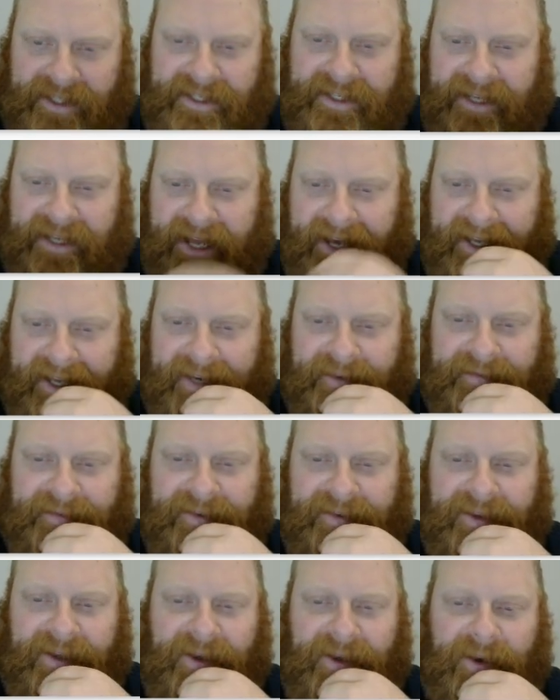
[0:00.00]

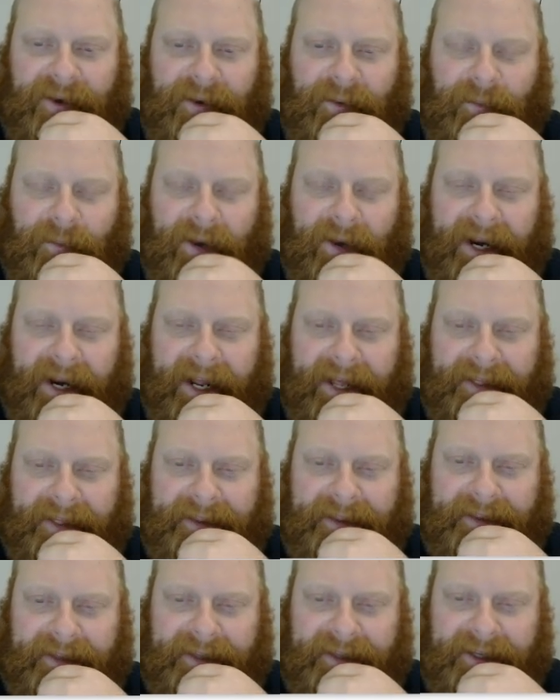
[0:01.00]

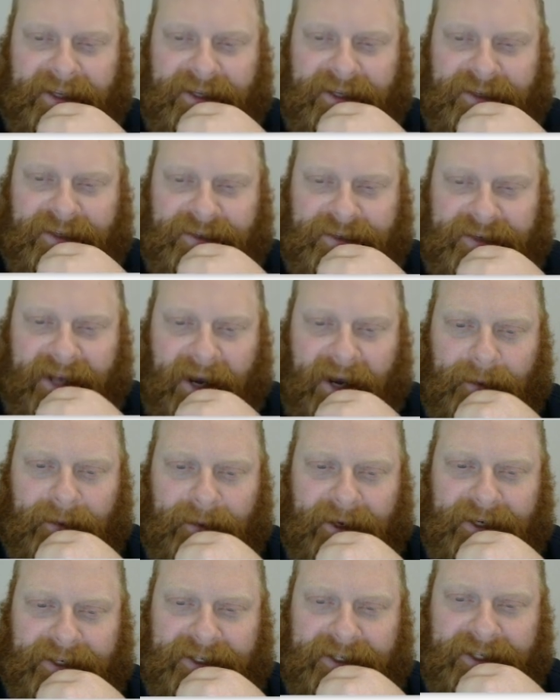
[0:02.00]
-1/8. So now
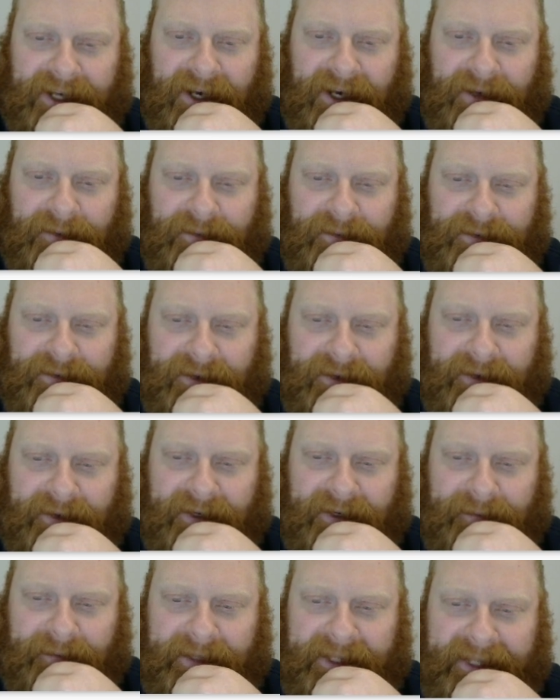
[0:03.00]
we're good to go. So I'm
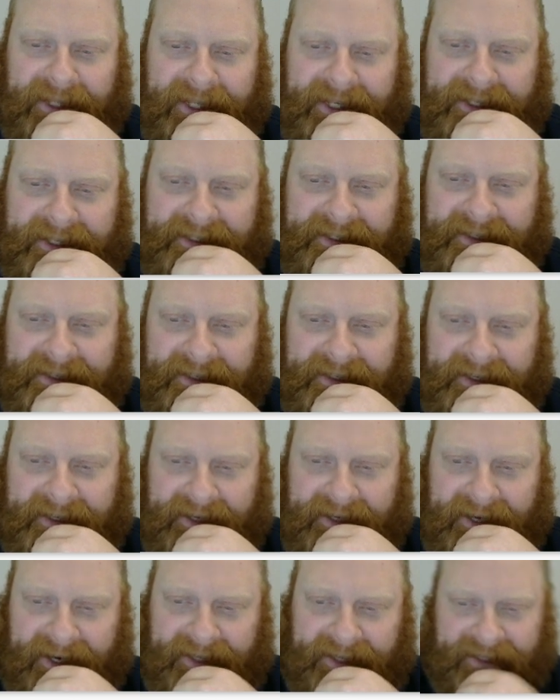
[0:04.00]
going to release,
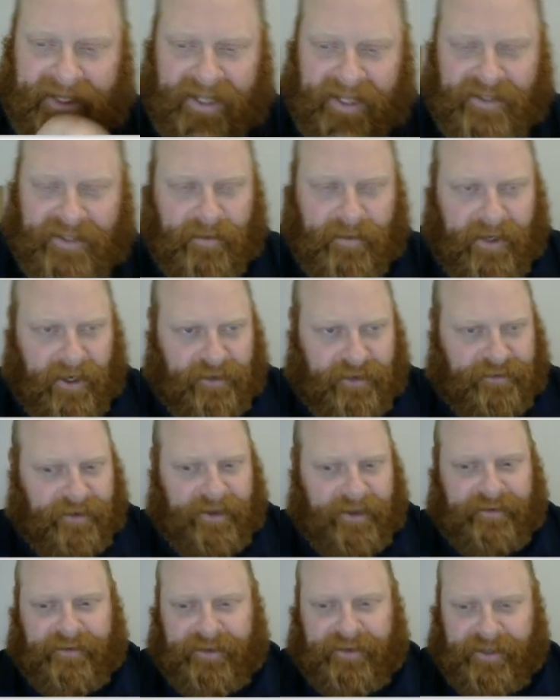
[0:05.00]
and that's what our
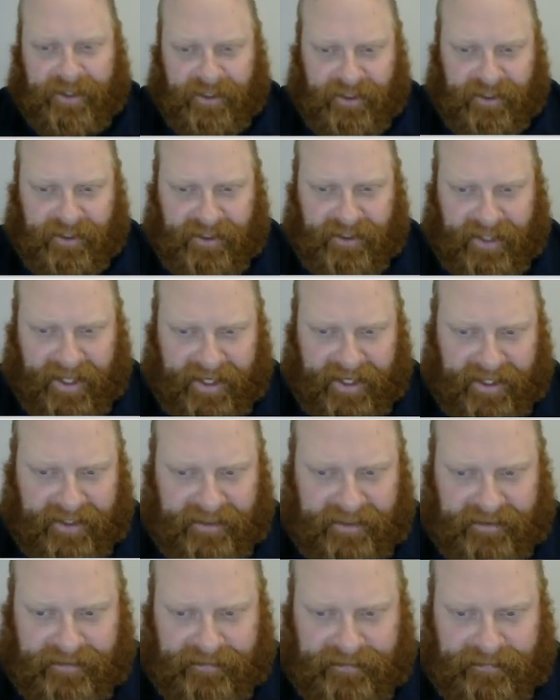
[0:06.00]
trench is going to look like.
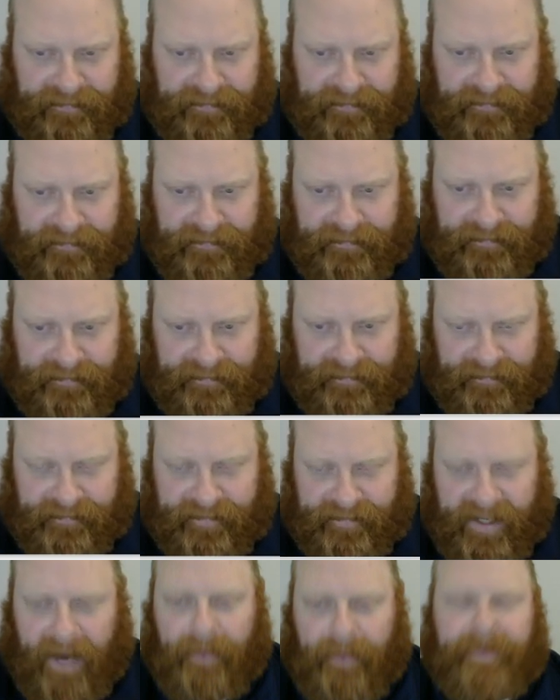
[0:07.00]

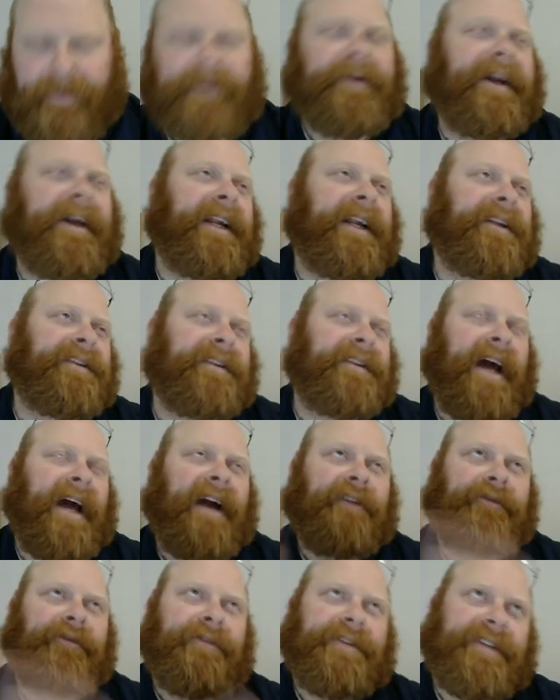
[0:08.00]
Now, when you get into the
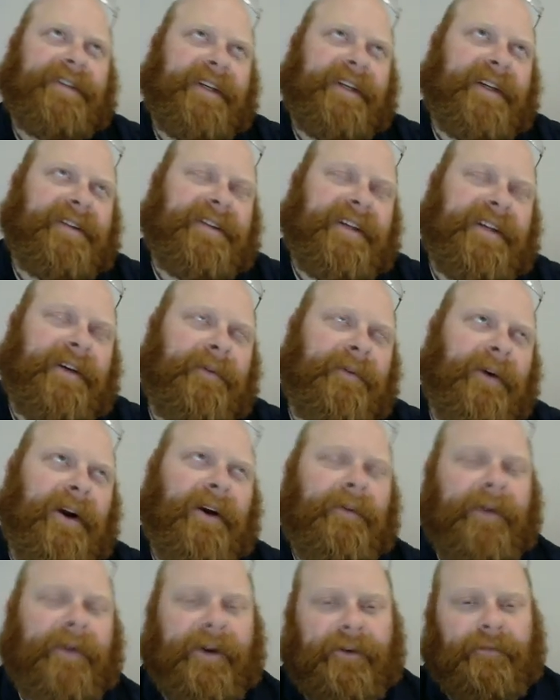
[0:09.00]
actual CNC
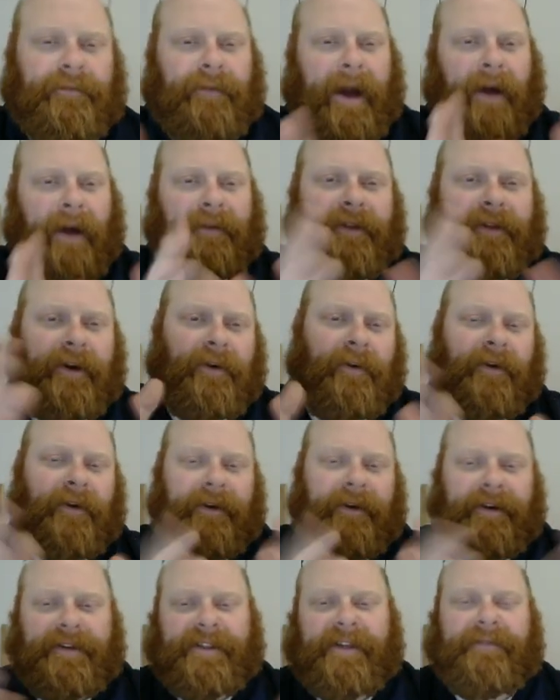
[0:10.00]
work, we could round the
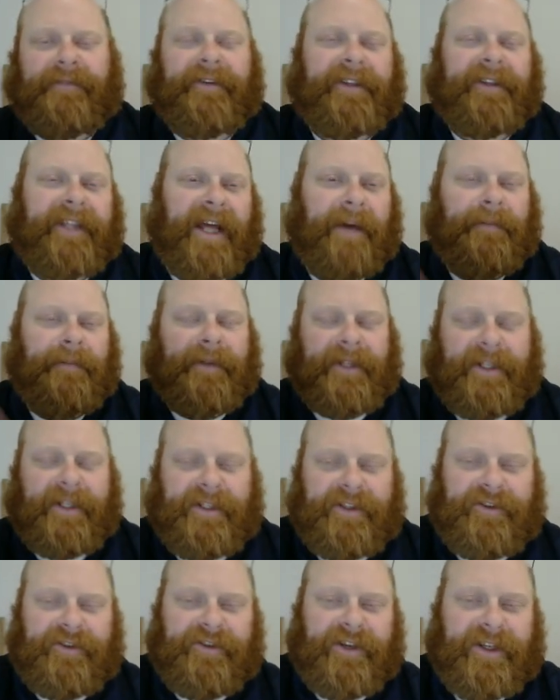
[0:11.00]
corners, stuff like that, but
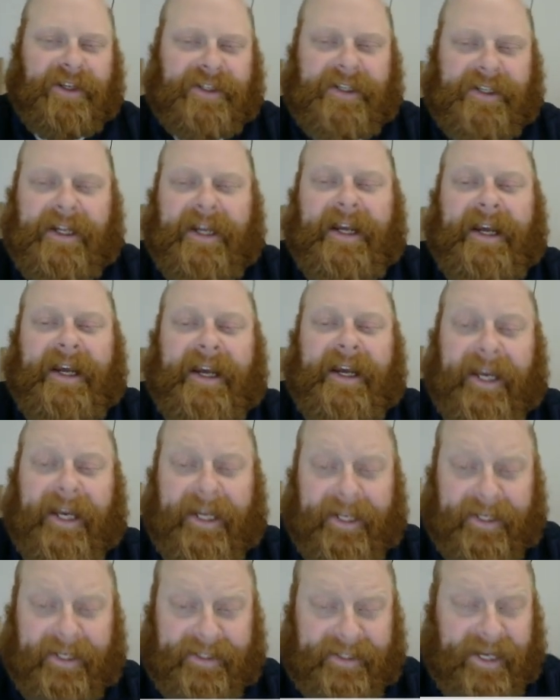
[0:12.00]
this is just
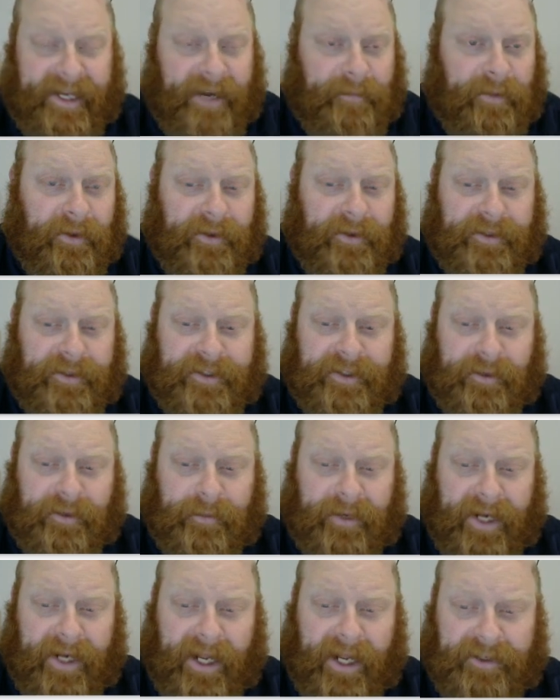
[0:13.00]
an example, so
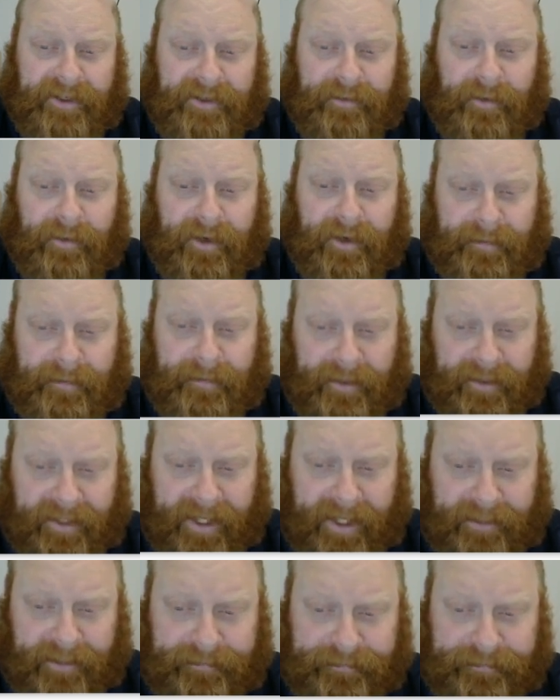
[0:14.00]
we're not too worried about that.